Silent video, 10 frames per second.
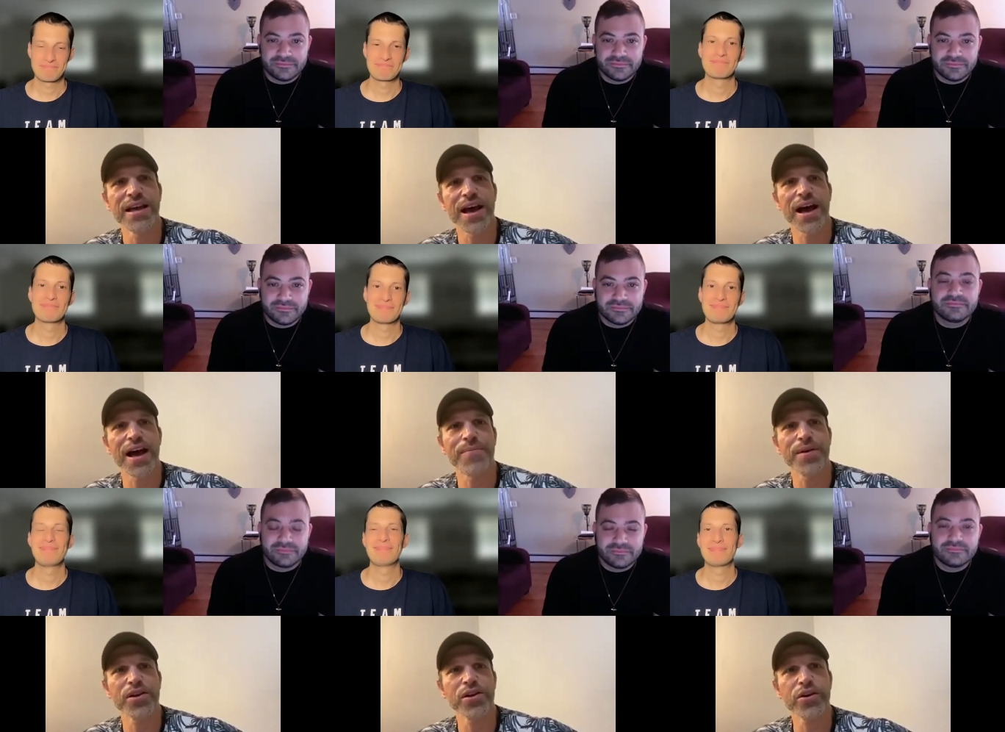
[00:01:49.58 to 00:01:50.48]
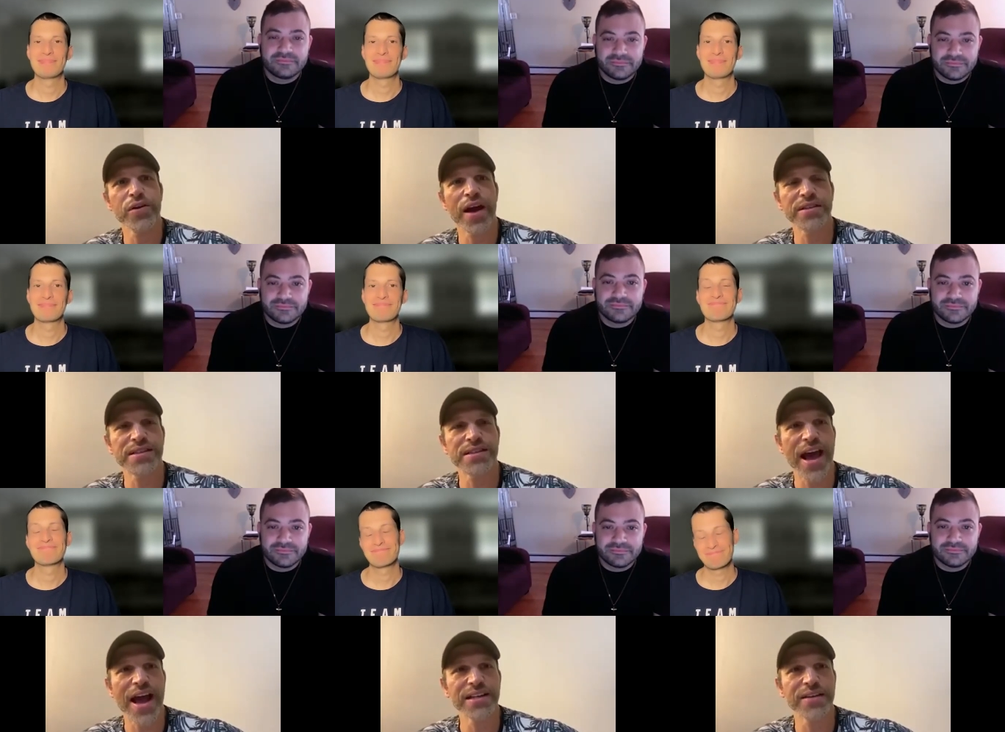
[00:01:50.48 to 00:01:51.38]
Speaker 1: But, you know, you have to stay
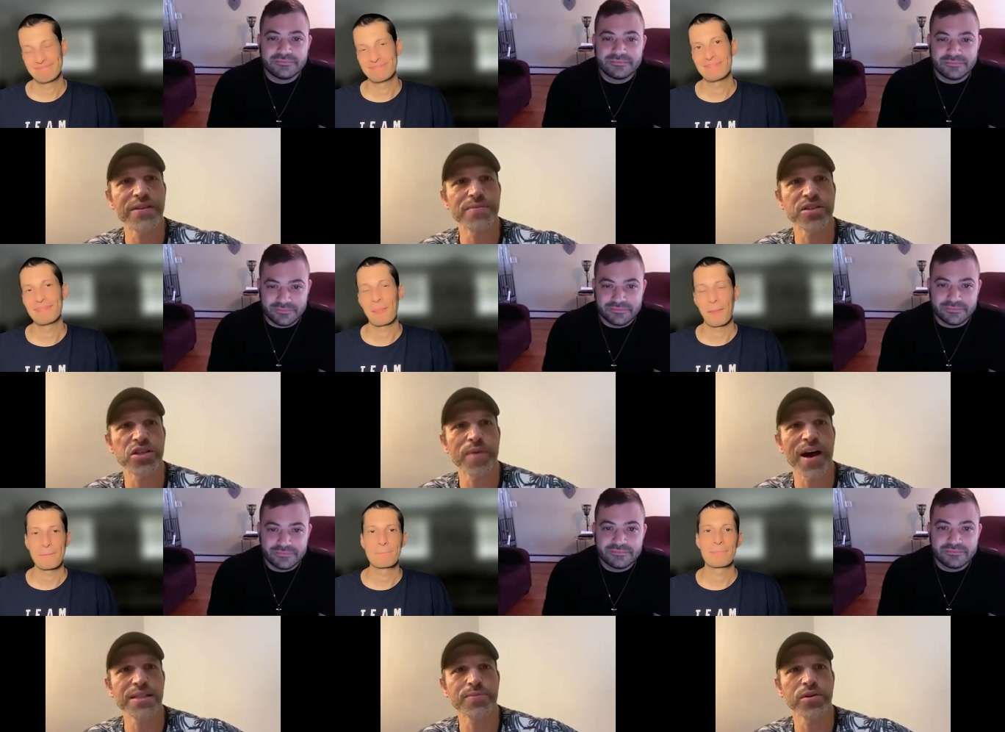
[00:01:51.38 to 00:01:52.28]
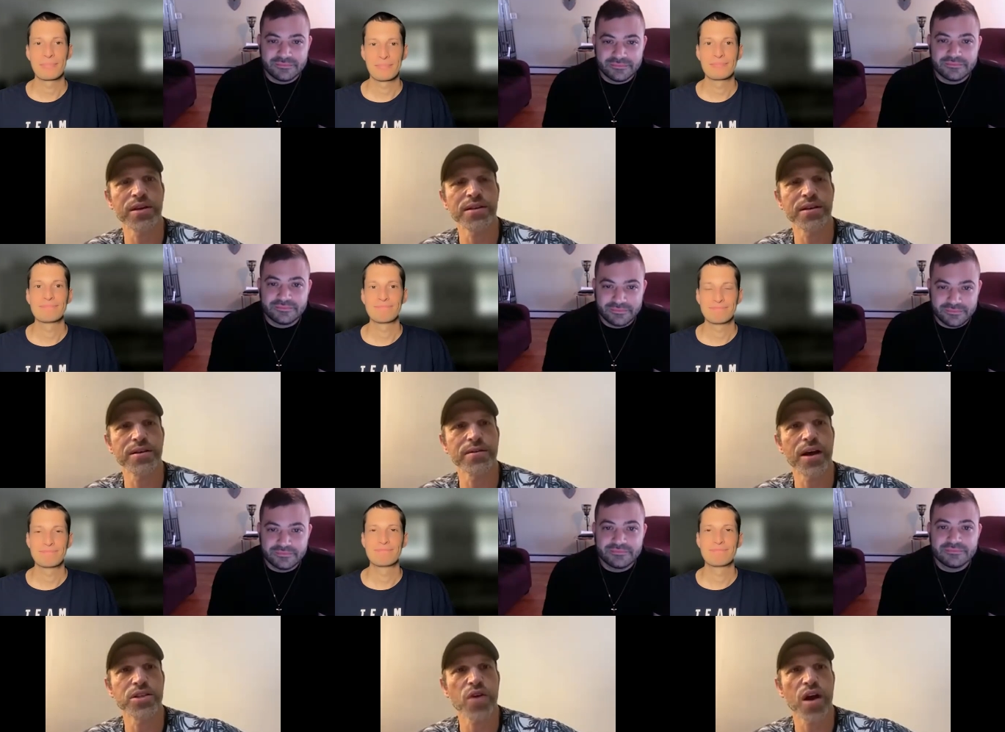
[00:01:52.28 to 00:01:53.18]
active as much as possible because a
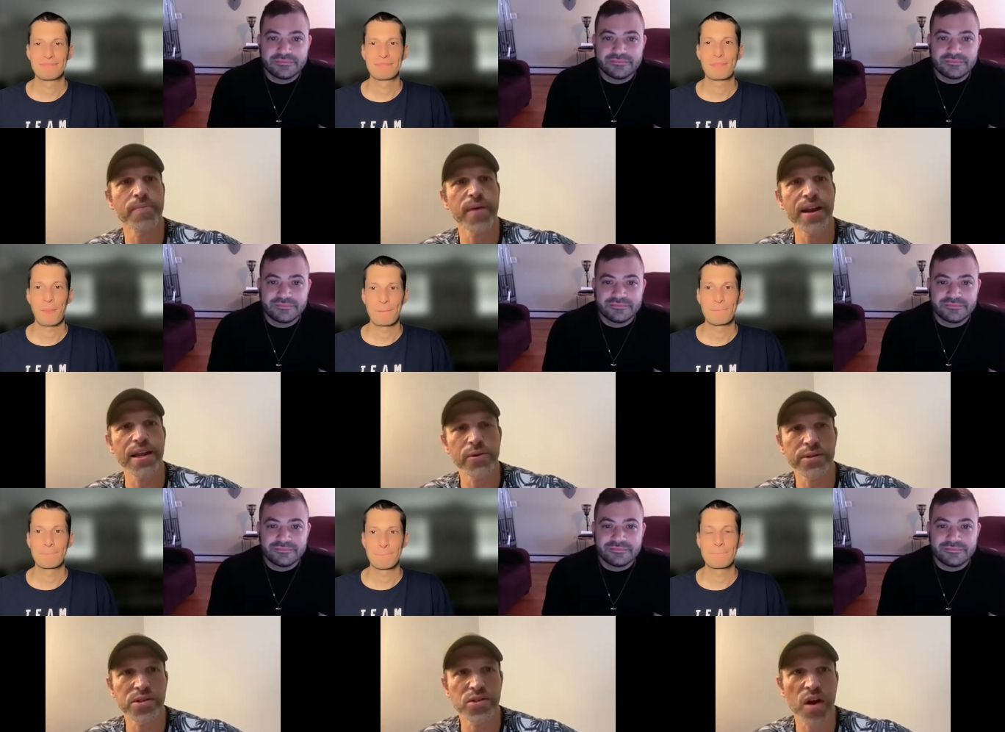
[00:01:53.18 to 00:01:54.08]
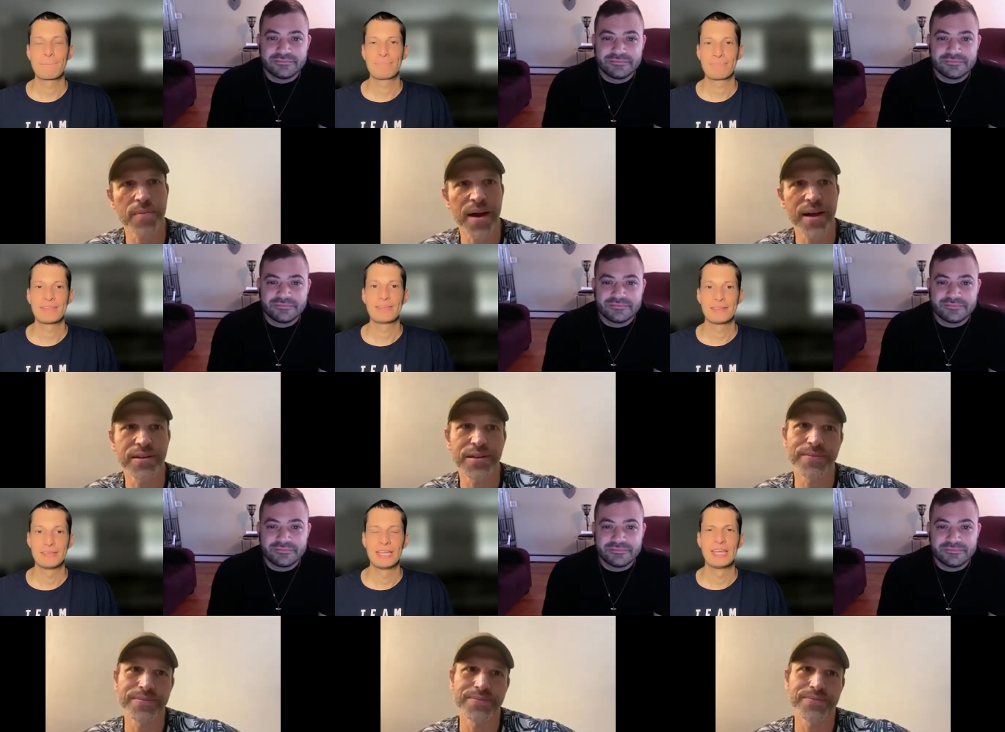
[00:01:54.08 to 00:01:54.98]
strong body equals a strong mind.
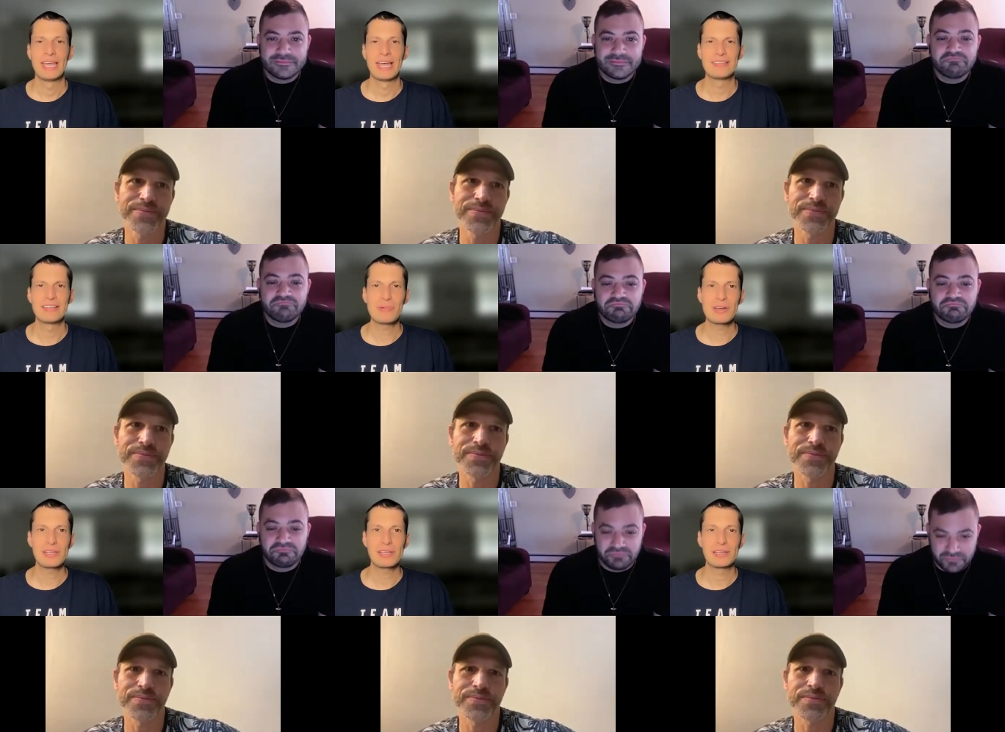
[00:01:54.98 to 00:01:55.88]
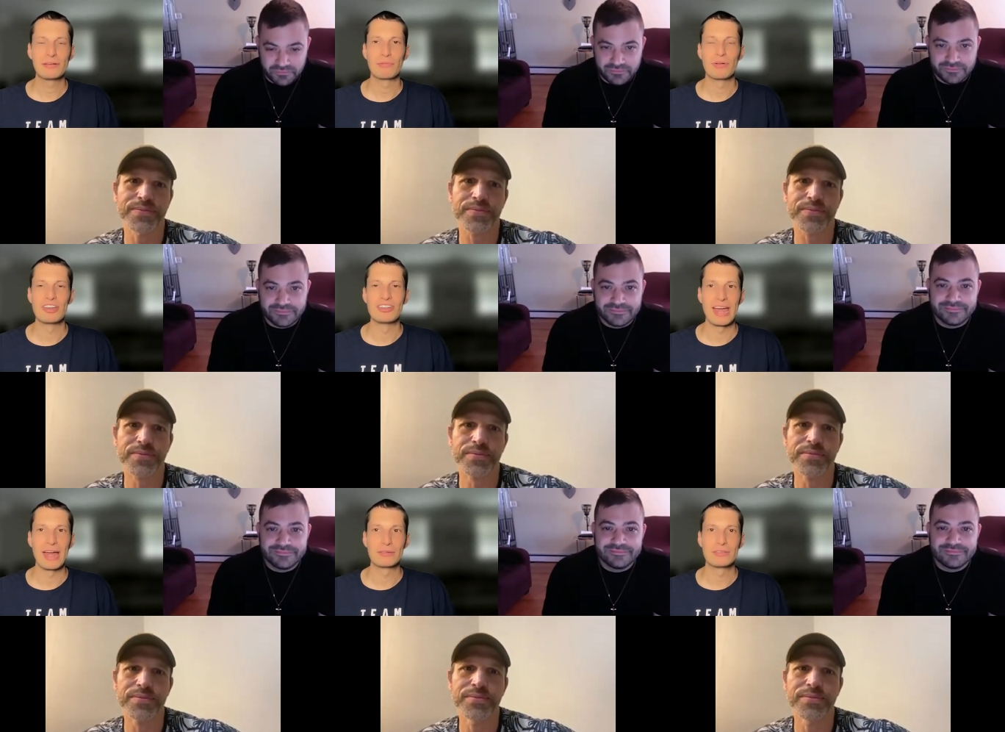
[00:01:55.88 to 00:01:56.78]
Speaker 2: Has anybody
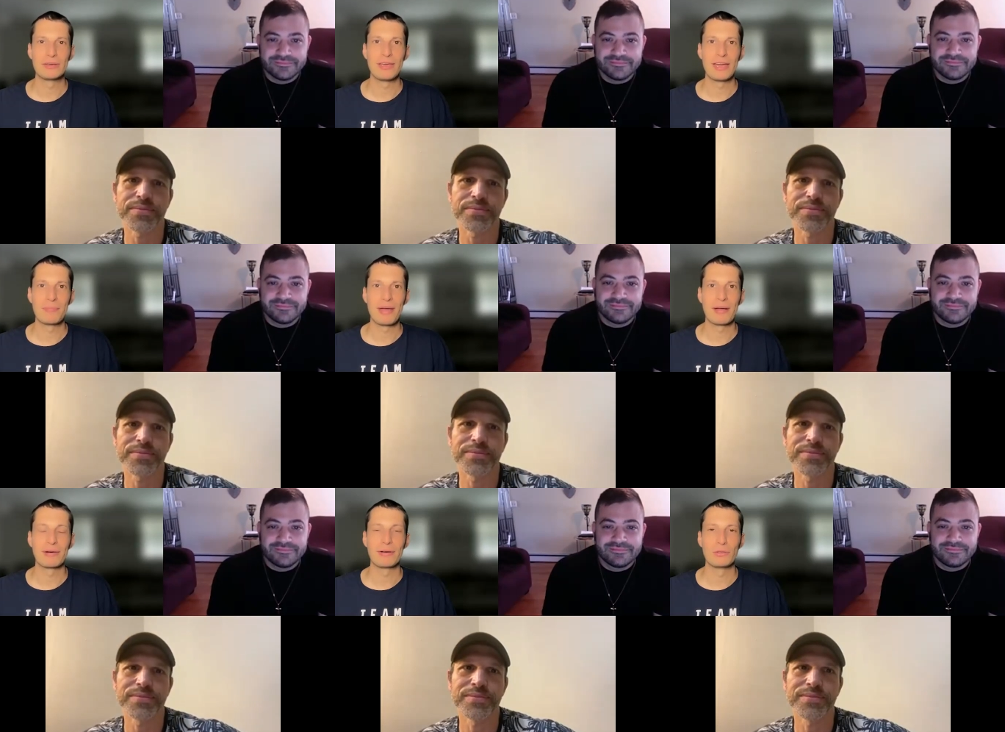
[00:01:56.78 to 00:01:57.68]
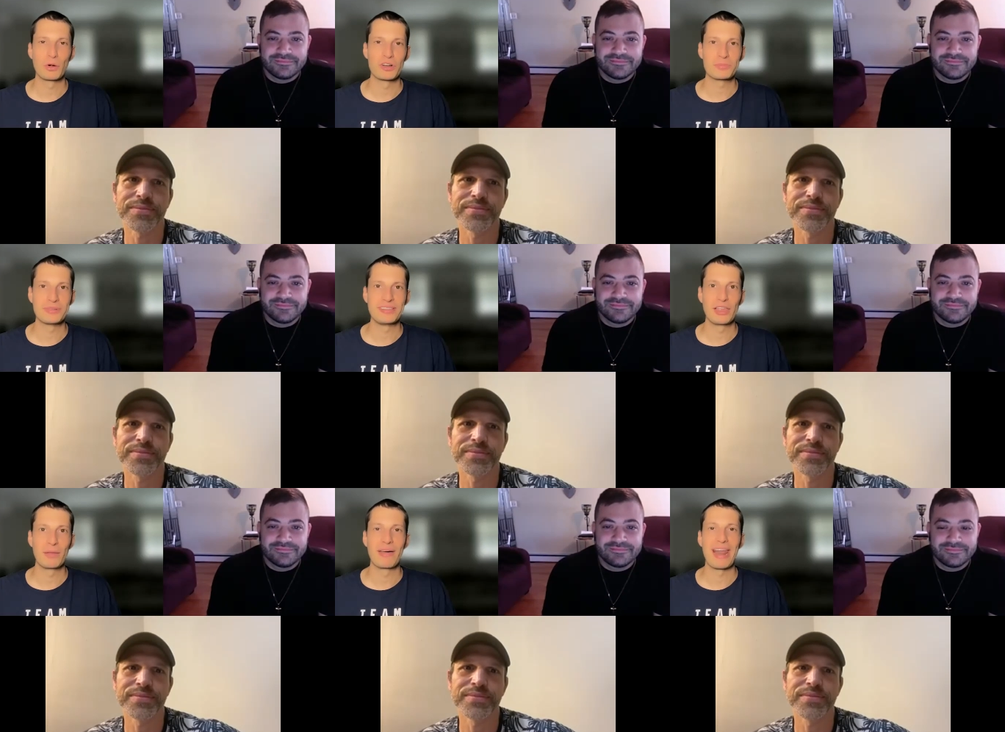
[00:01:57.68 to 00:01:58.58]
reached out to you yet about an endorsement
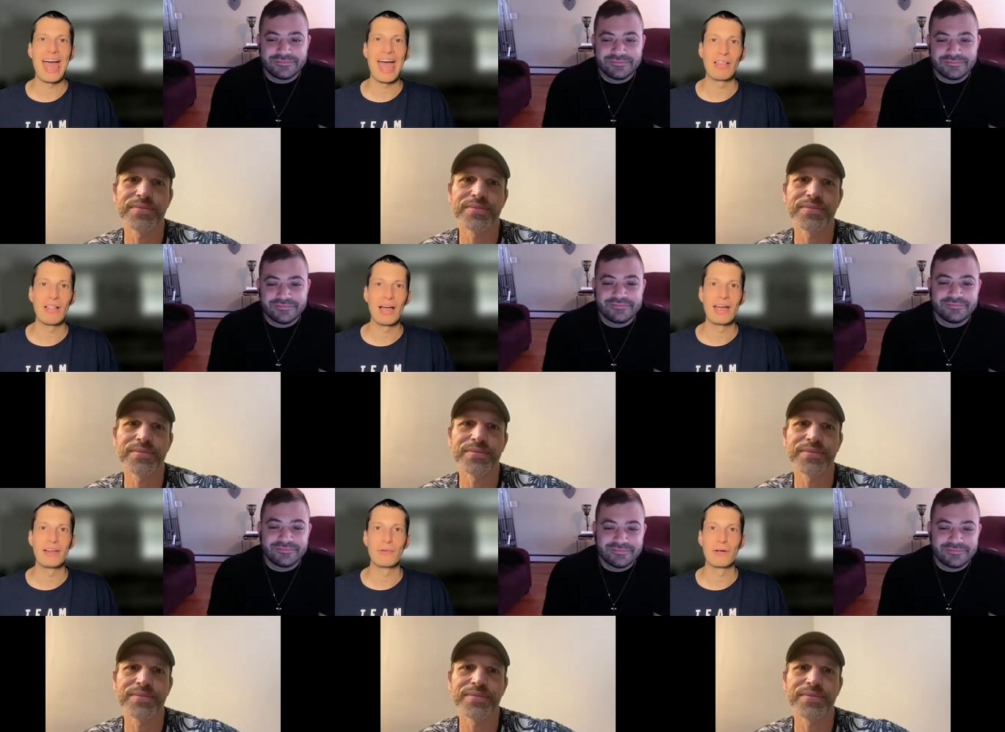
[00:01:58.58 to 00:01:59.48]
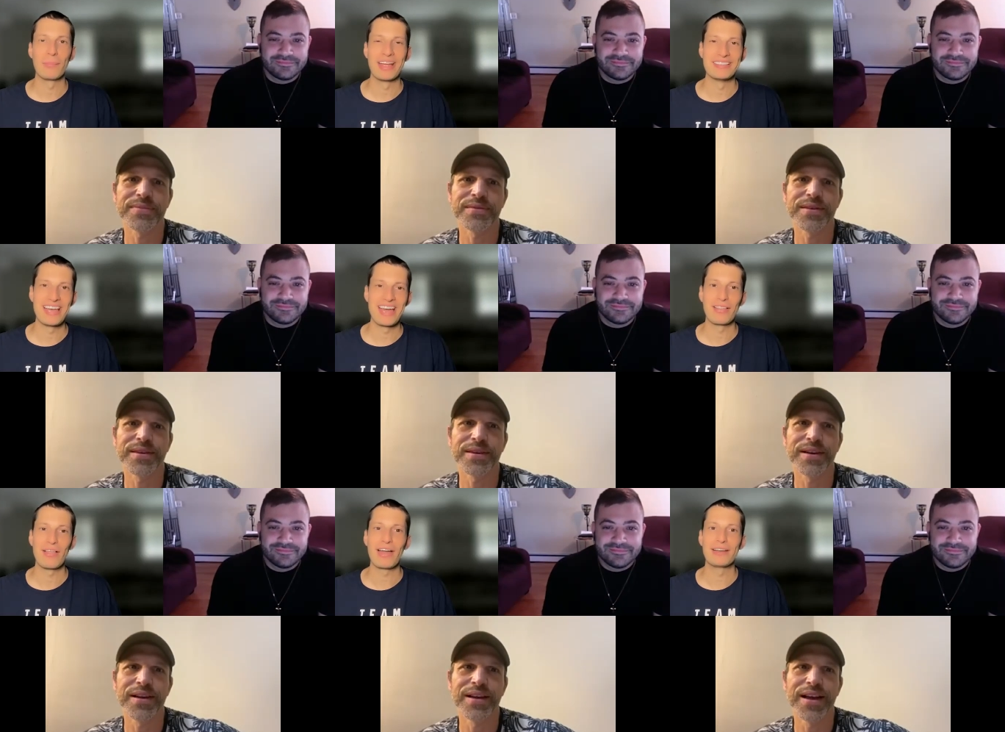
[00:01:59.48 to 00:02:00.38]
deal, about a hat line or a
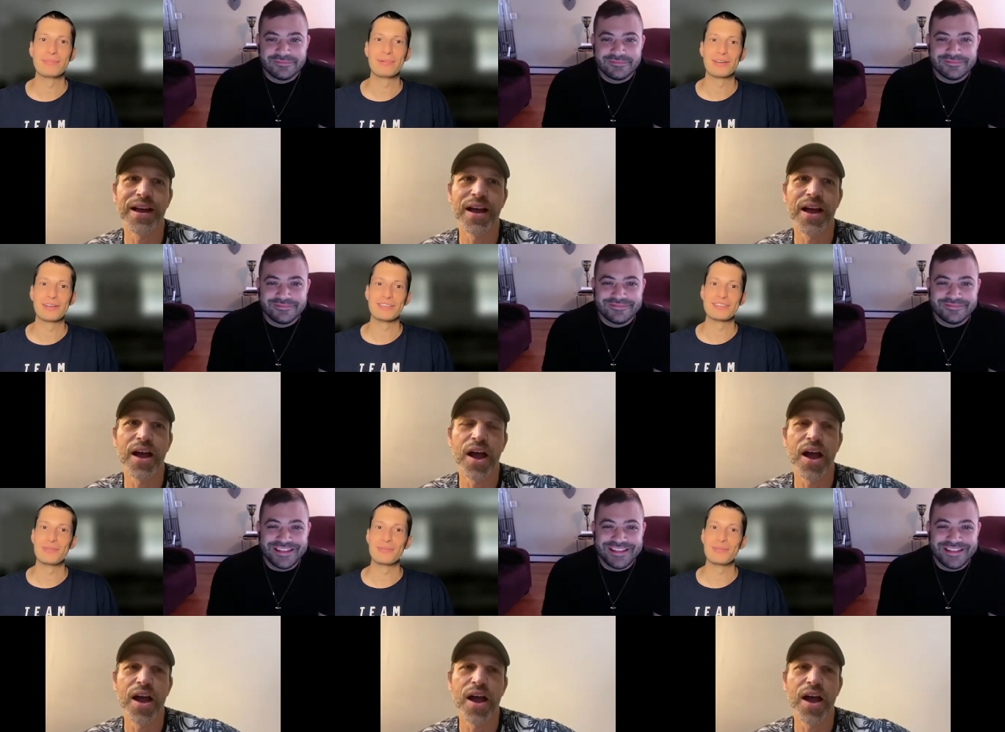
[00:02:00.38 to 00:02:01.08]
bandana line? Because